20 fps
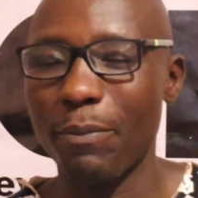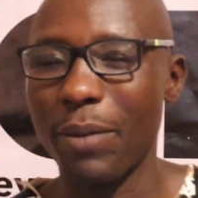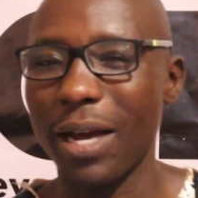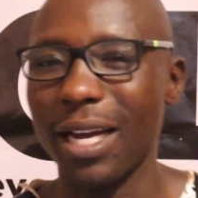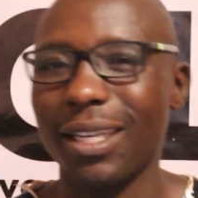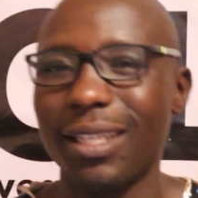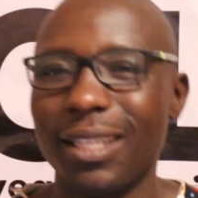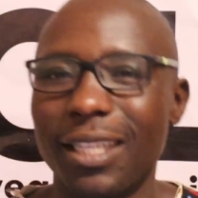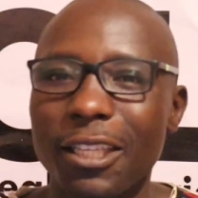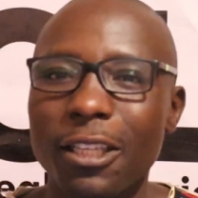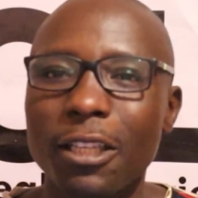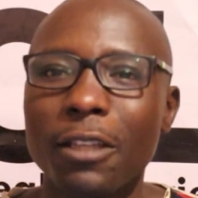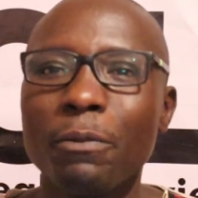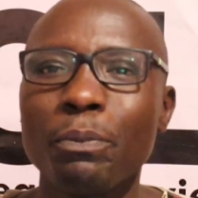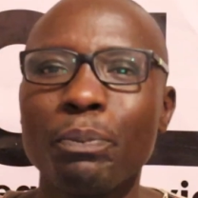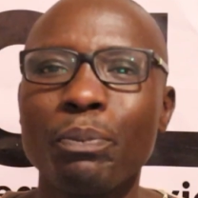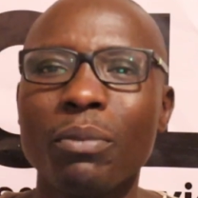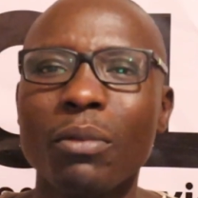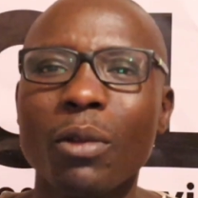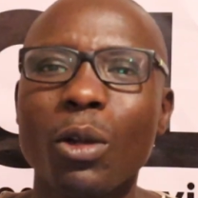party
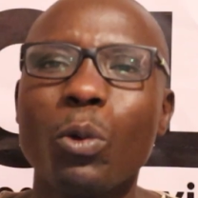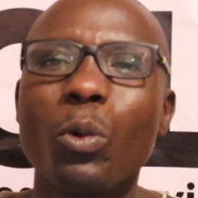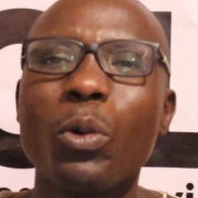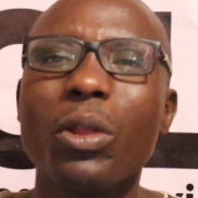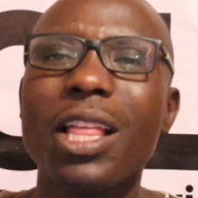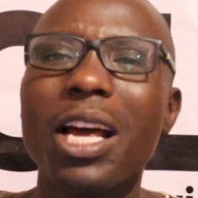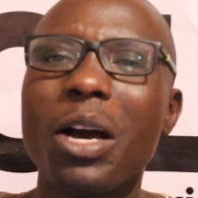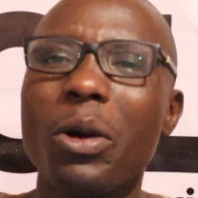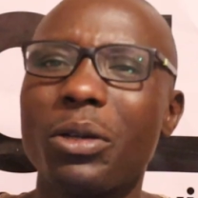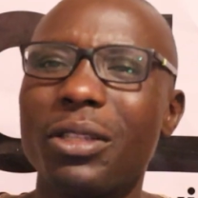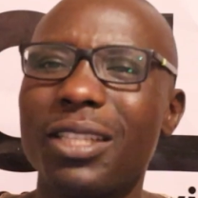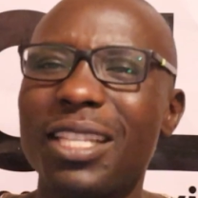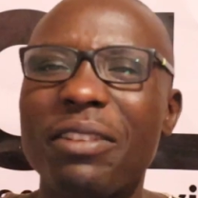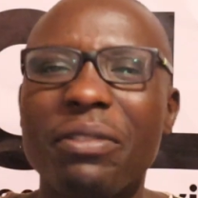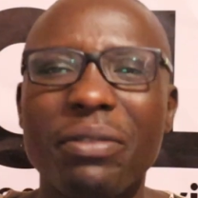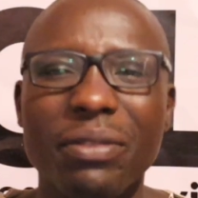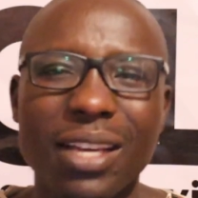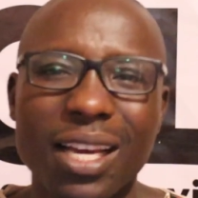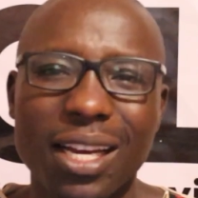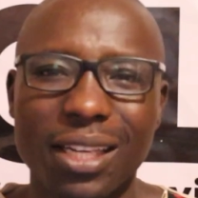without the
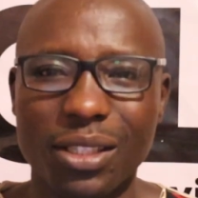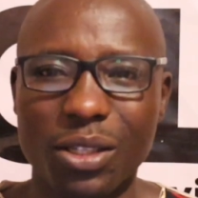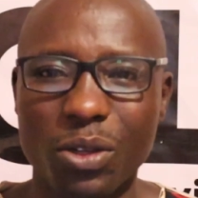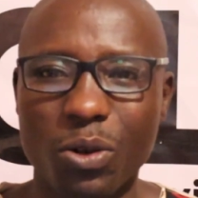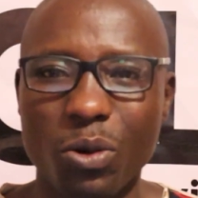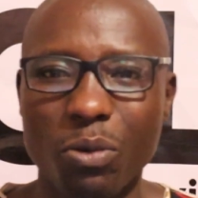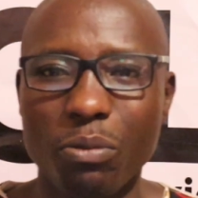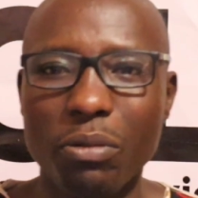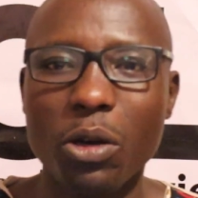fiasco.